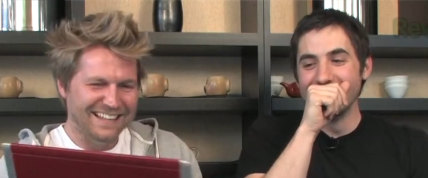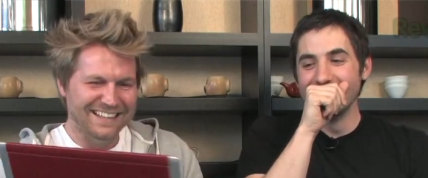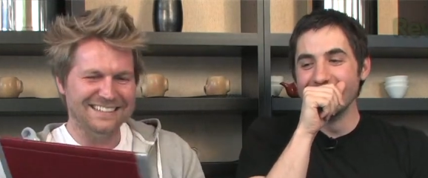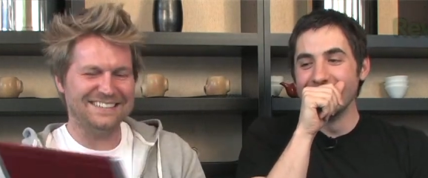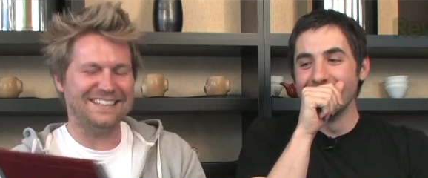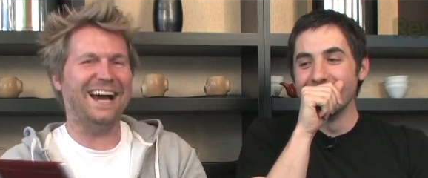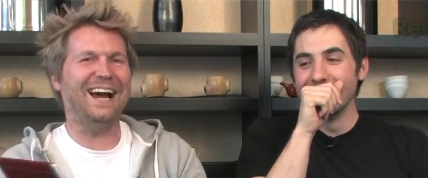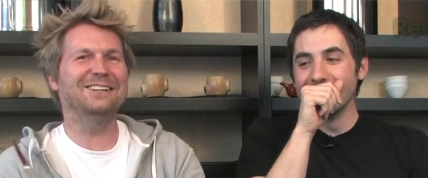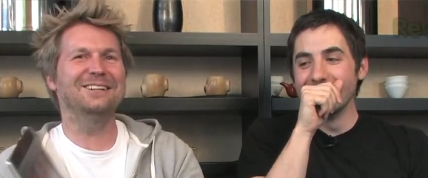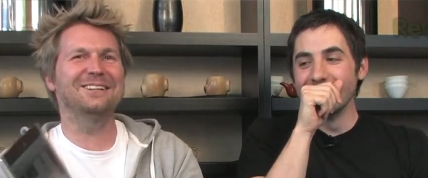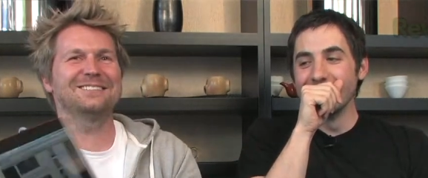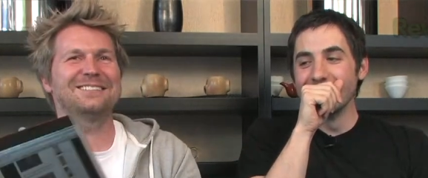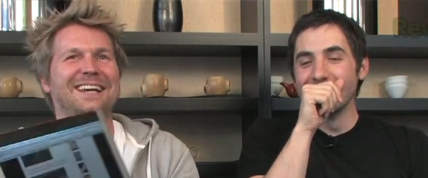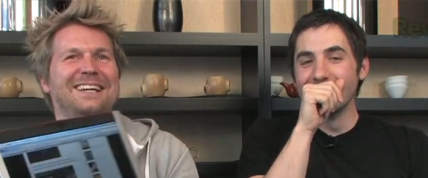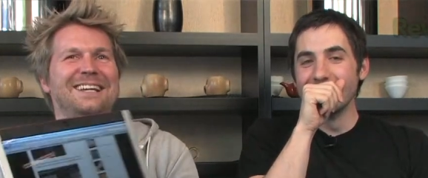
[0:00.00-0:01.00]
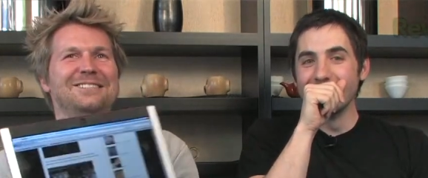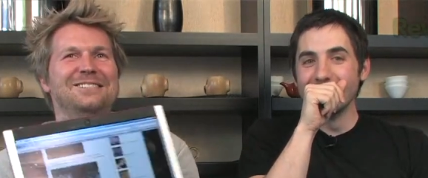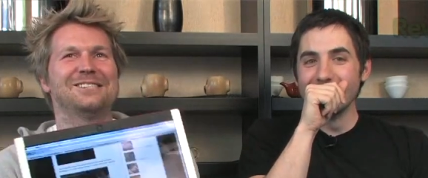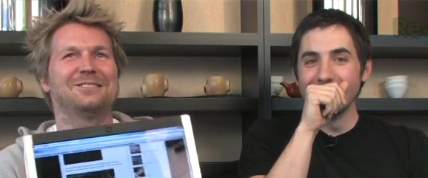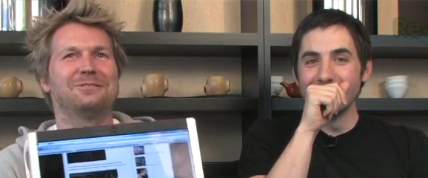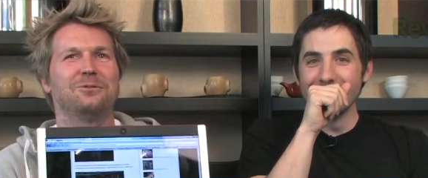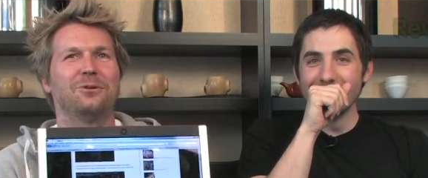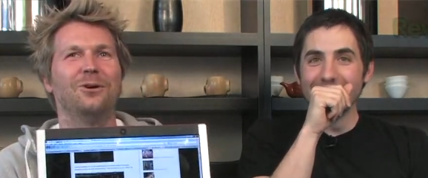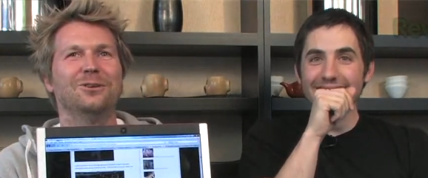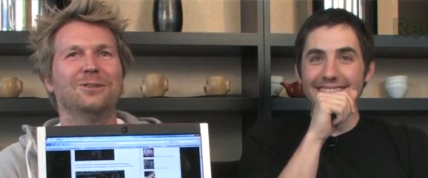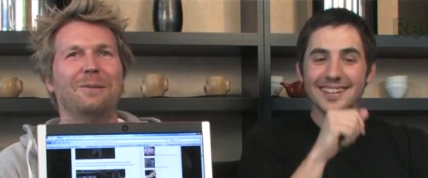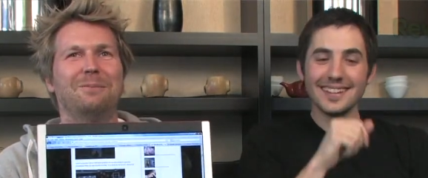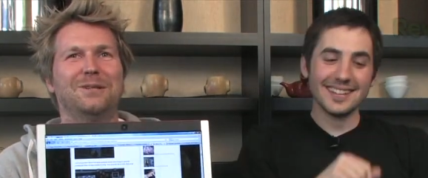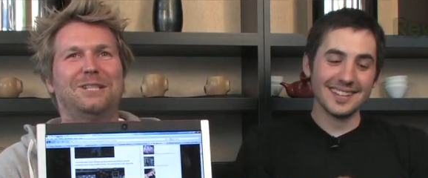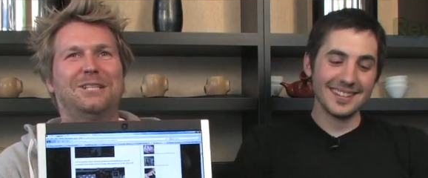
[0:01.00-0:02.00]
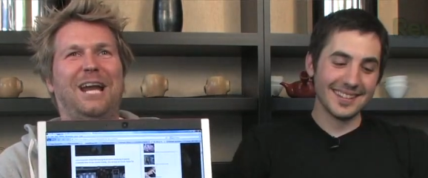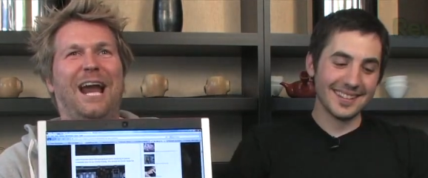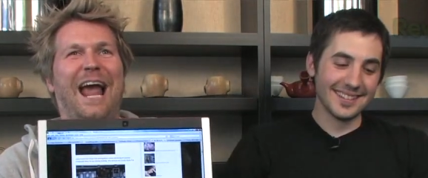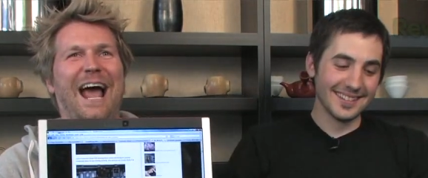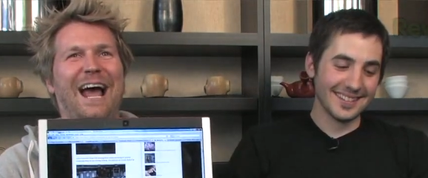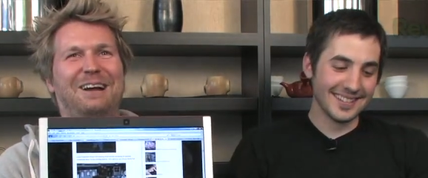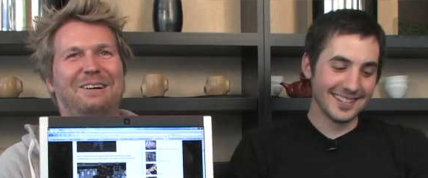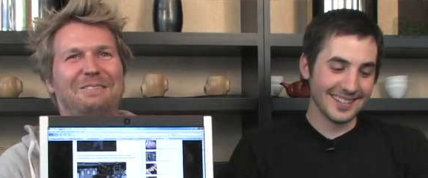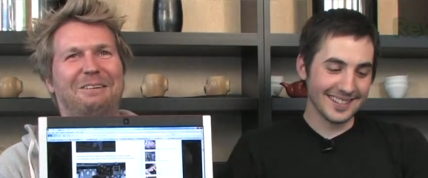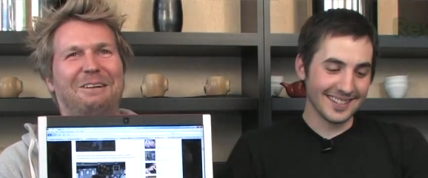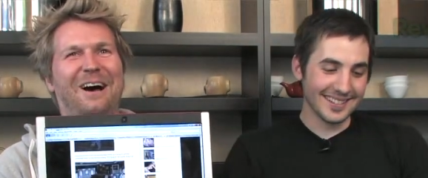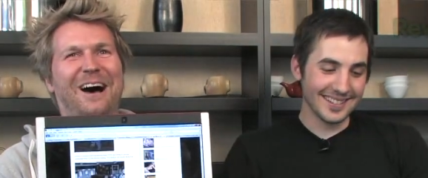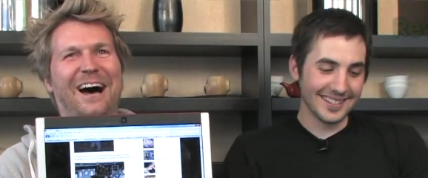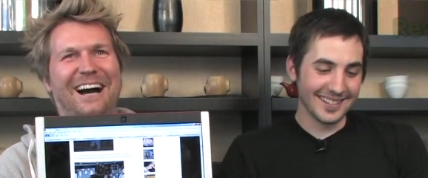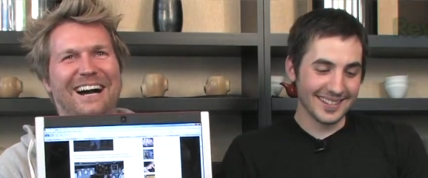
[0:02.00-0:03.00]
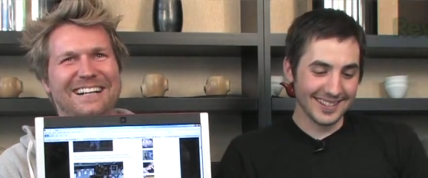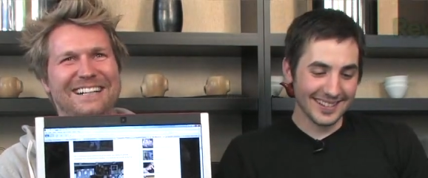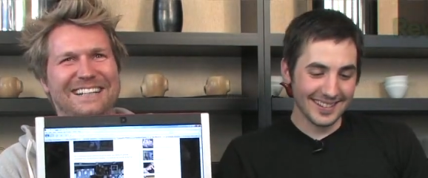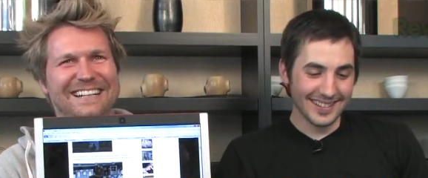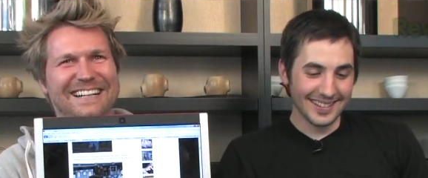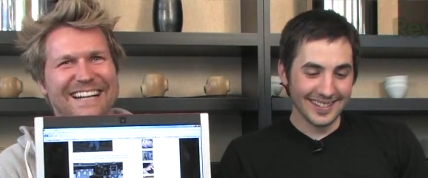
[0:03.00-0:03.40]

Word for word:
Speaker 1: This guy looks like he just rolled up a shag rug